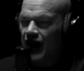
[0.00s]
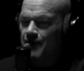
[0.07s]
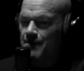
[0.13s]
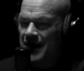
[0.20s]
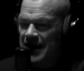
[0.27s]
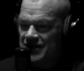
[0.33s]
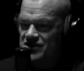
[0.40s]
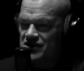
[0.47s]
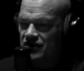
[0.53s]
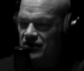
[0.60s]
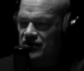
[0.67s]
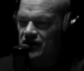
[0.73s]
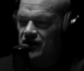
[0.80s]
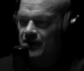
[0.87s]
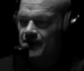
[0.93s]
and
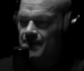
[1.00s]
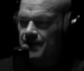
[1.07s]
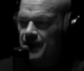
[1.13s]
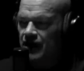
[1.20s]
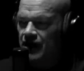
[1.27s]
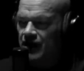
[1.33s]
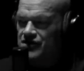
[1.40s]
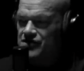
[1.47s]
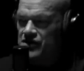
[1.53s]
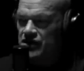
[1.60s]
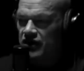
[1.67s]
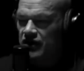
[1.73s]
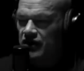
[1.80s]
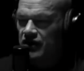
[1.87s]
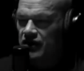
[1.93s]
basically, it's
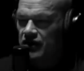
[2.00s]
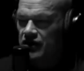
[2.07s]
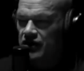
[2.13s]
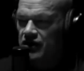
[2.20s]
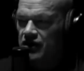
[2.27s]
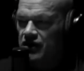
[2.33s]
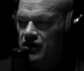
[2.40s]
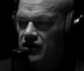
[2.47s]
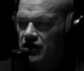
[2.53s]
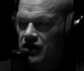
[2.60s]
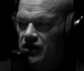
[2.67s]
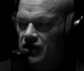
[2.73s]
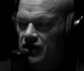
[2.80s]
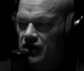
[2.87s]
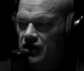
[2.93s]
a
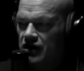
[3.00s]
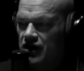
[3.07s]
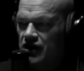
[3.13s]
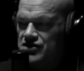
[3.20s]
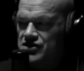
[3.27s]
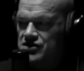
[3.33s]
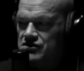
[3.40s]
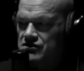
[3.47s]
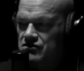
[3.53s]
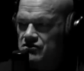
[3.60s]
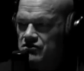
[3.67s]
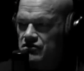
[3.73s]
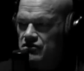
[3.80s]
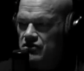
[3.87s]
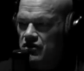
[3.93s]
it's
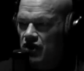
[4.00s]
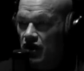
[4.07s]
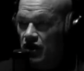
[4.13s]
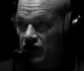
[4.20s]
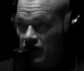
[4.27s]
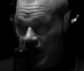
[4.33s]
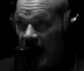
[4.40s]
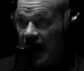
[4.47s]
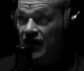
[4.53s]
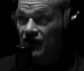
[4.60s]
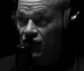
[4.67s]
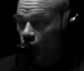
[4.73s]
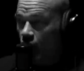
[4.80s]
a lack of